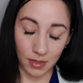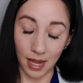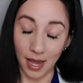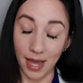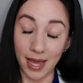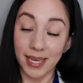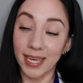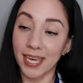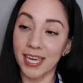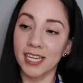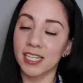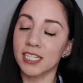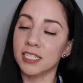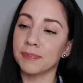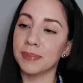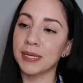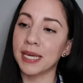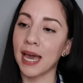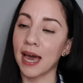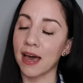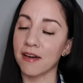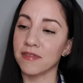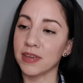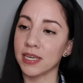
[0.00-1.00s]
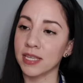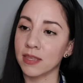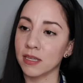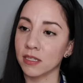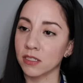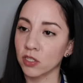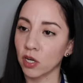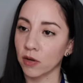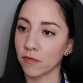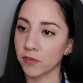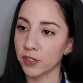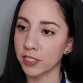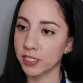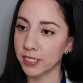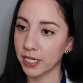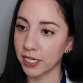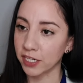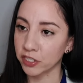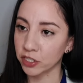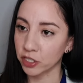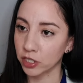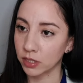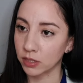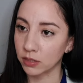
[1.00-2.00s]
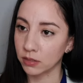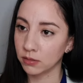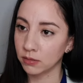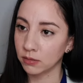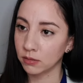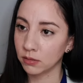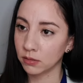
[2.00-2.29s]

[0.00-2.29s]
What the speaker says: I can't be having this conversation.